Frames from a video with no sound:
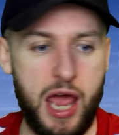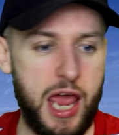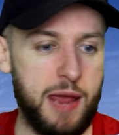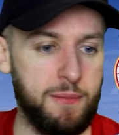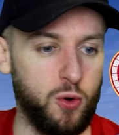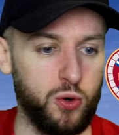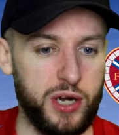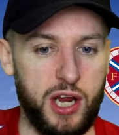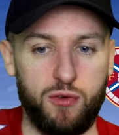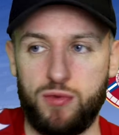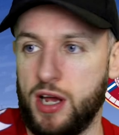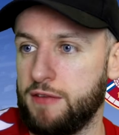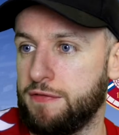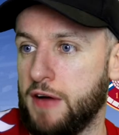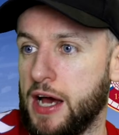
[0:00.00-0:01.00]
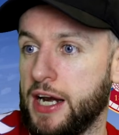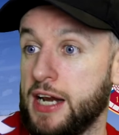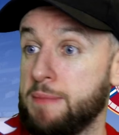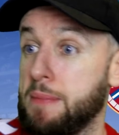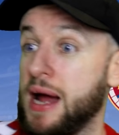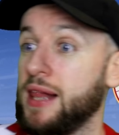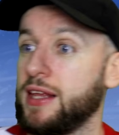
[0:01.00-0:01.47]
and onto Ridvan,
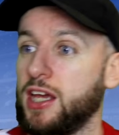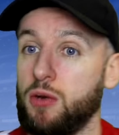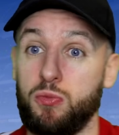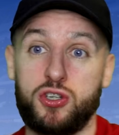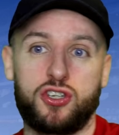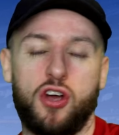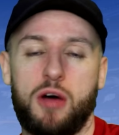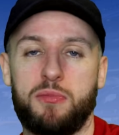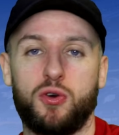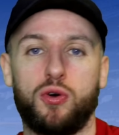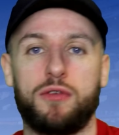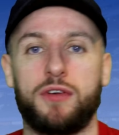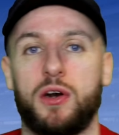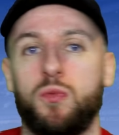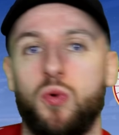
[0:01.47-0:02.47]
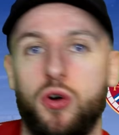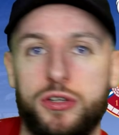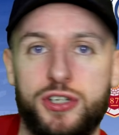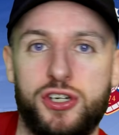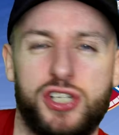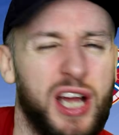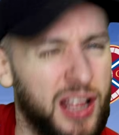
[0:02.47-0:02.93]
and Balogun was coming over and
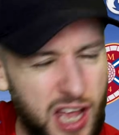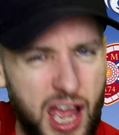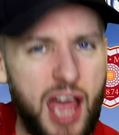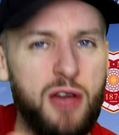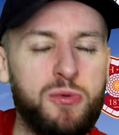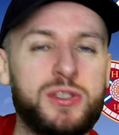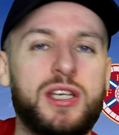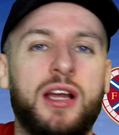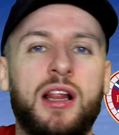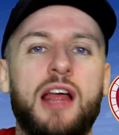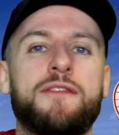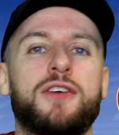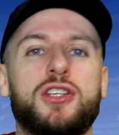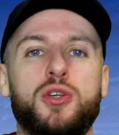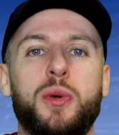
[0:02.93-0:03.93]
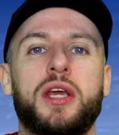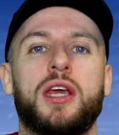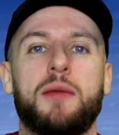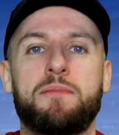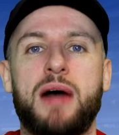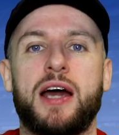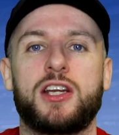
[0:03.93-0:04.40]
watching Shankland. It was a clever tweak
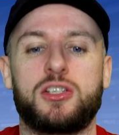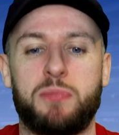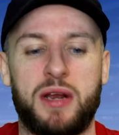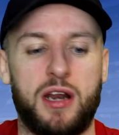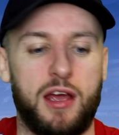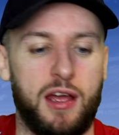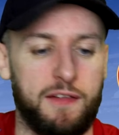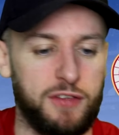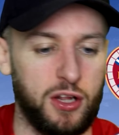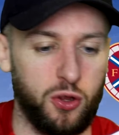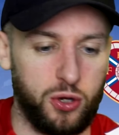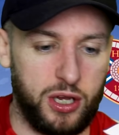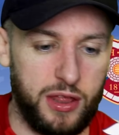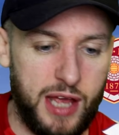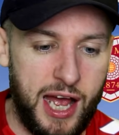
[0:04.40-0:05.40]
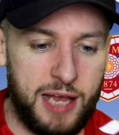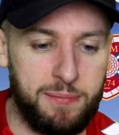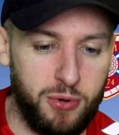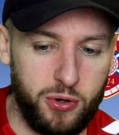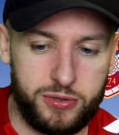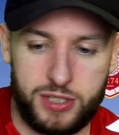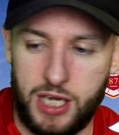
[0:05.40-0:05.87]
in management. If you look at the
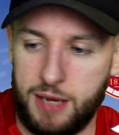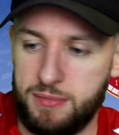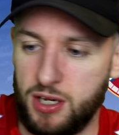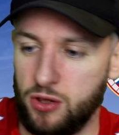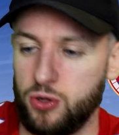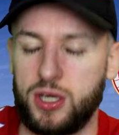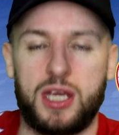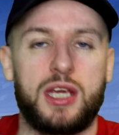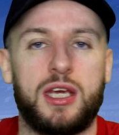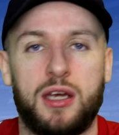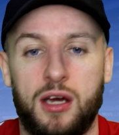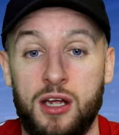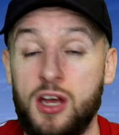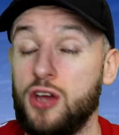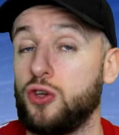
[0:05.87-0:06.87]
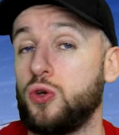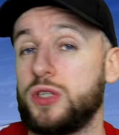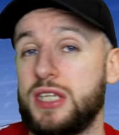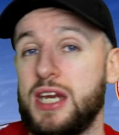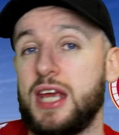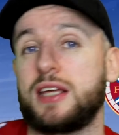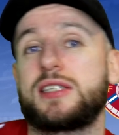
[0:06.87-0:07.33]
Ibrox game, you look at here,
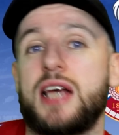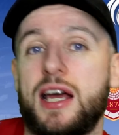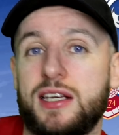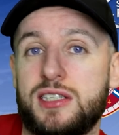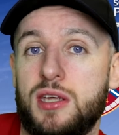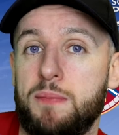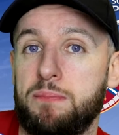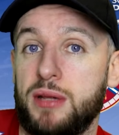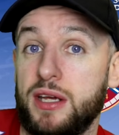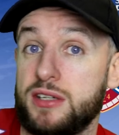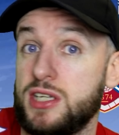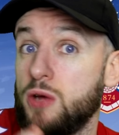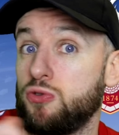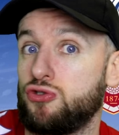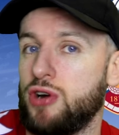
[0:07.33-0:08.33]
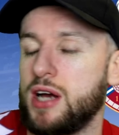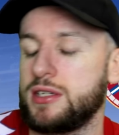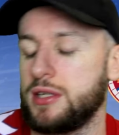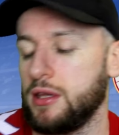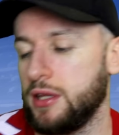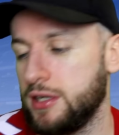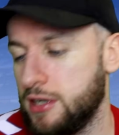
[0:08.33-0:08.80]
using the exact same players, how drastically